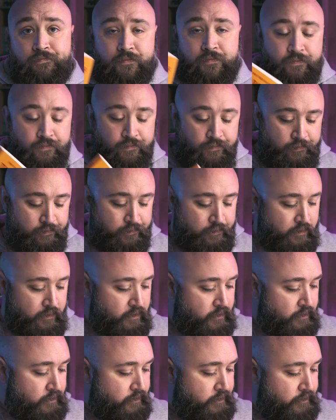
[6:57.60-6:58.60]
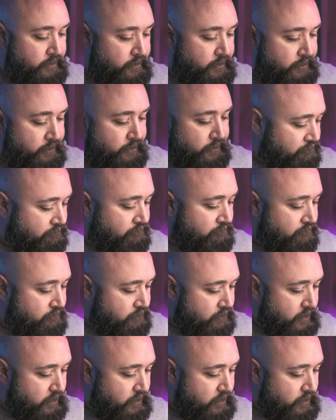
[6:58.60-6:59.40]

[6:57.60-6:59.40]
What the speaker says: Nobody speaks.